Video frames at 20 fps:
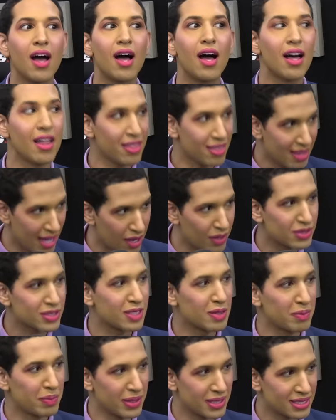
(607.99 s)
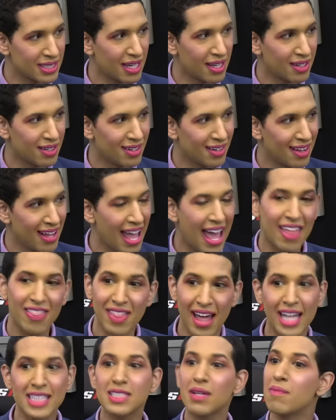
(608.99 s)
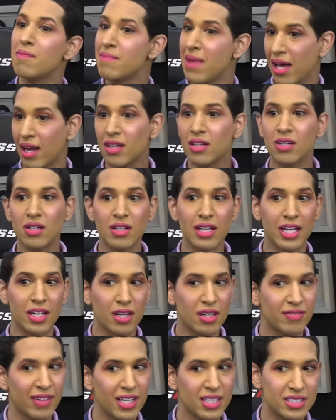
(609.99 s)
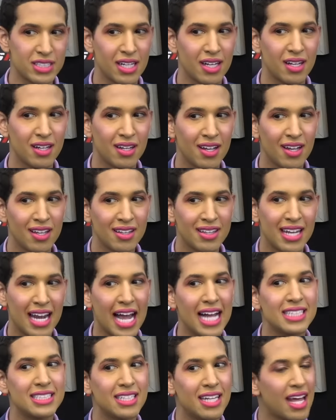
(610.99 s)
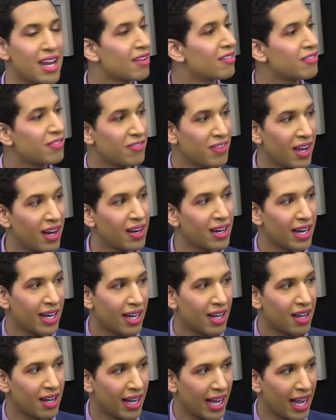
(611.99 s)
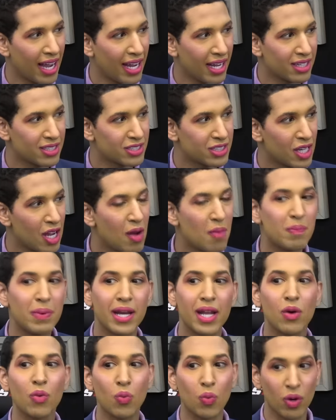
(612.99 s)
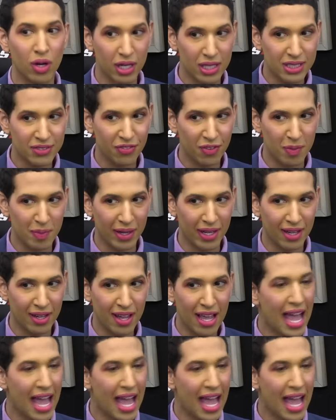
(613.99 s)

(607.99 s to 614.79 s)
A thousand percent. And that's a medical intervention that I did at a very young age, but it worked for me.